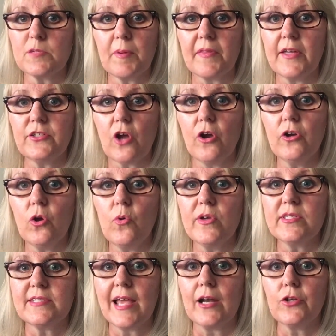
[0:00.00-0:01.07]
but they don't
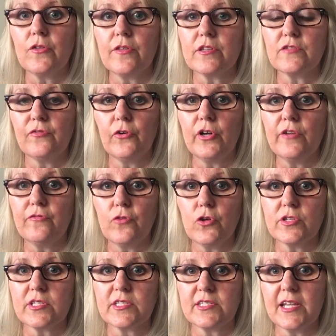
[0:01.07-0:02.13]
always tell you this very
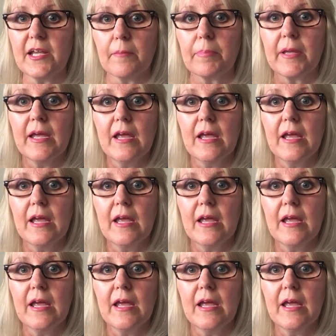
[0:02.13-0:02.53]
first step.